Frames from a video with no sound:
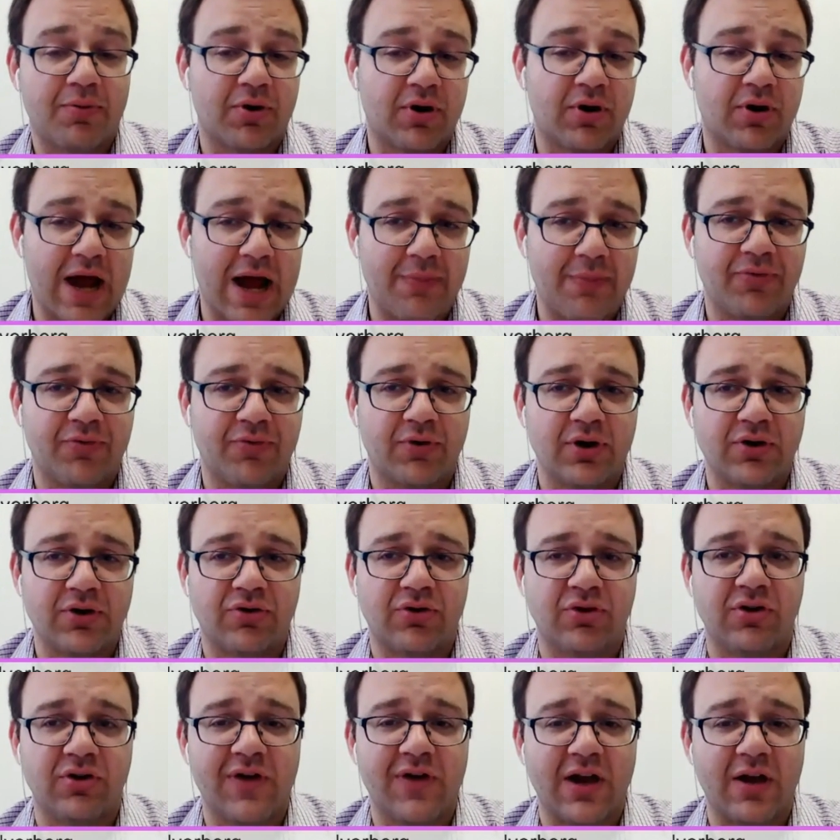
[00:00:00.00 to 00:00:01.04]
and
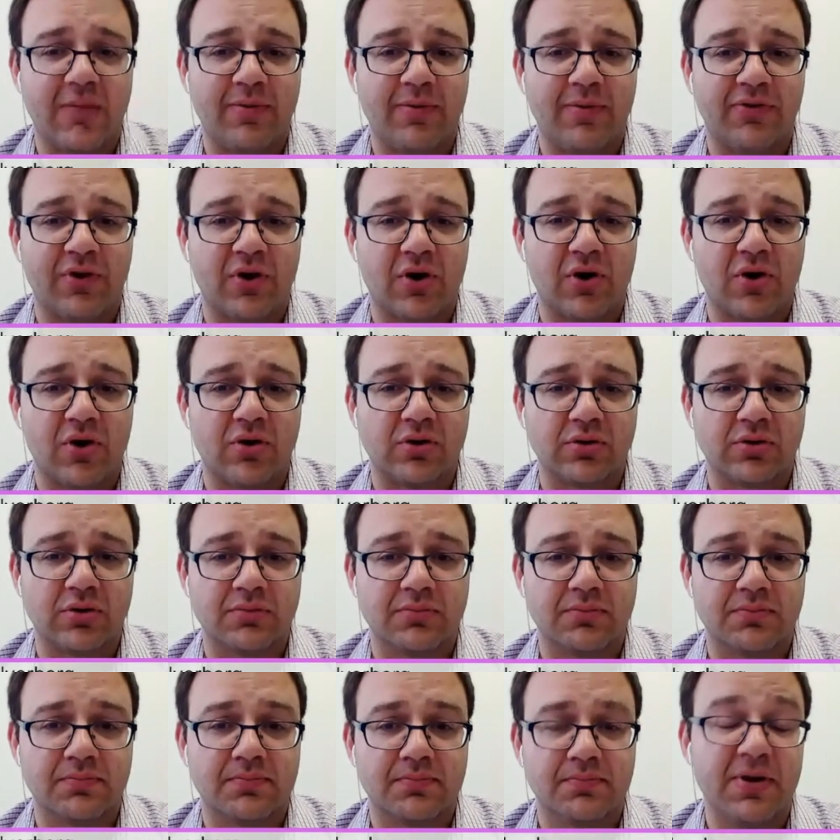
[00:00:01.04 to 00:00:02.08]
perhaps for it to develop its
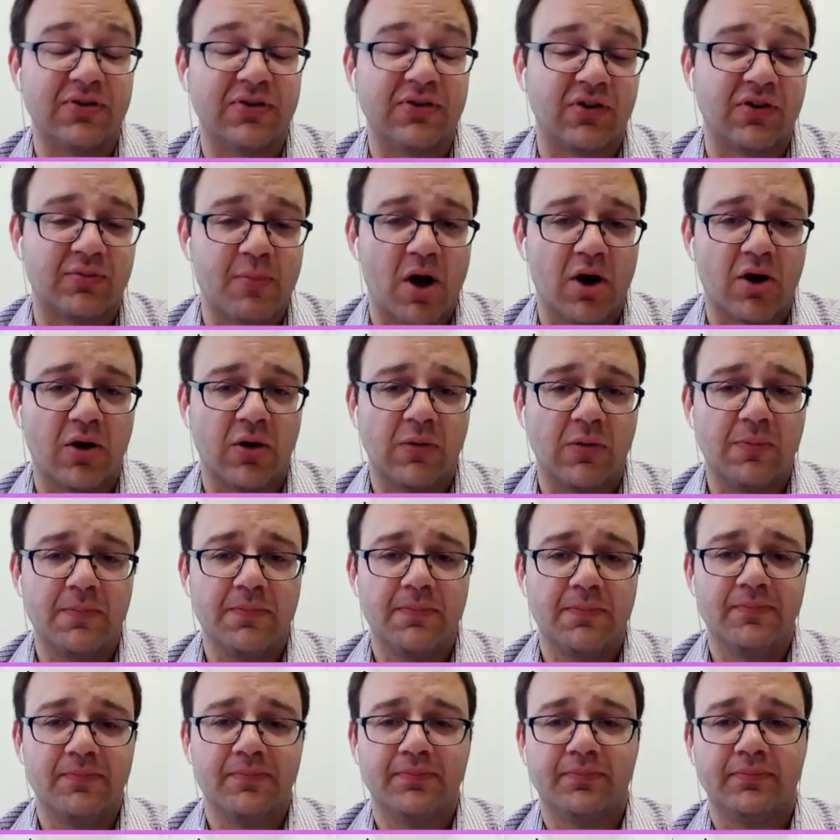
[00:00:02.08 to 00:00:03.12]
own business
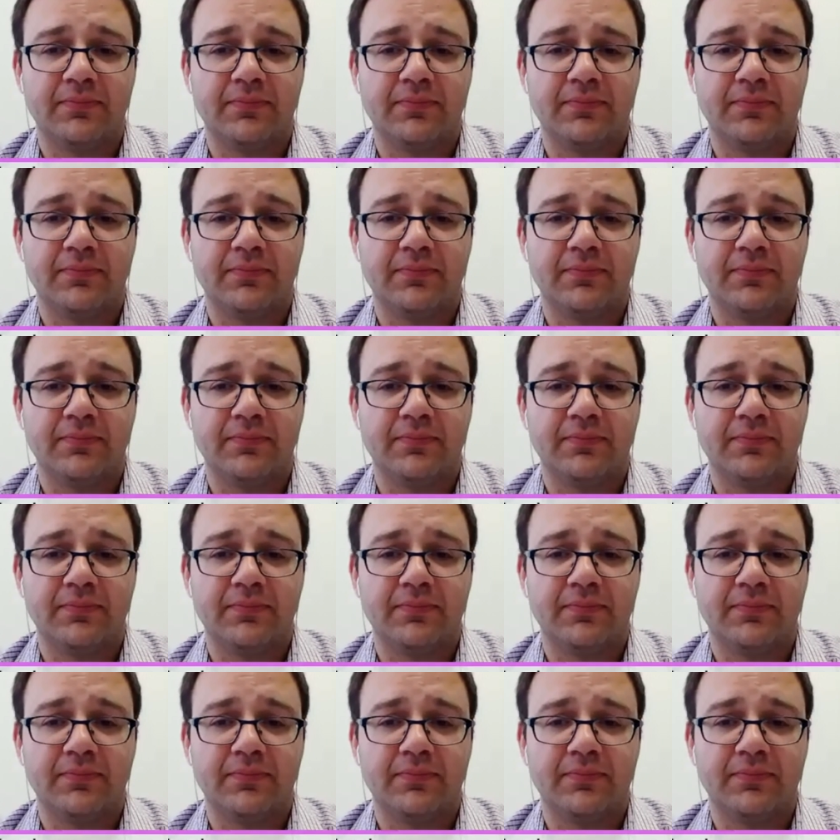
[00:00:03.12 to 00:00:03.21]
model?